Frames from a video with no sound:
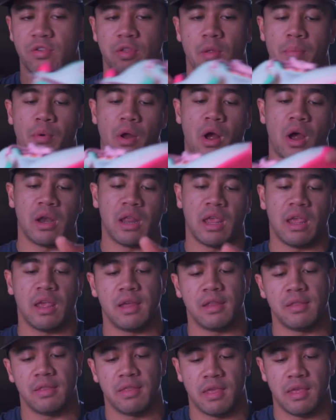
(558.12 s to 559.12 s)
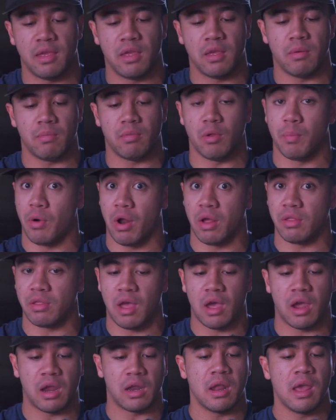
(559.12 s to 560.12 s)
LeBron in the LeBron
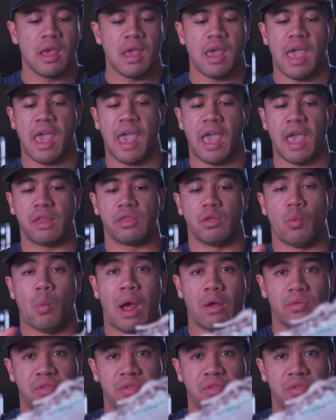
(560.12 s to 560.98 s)
line, and the WoW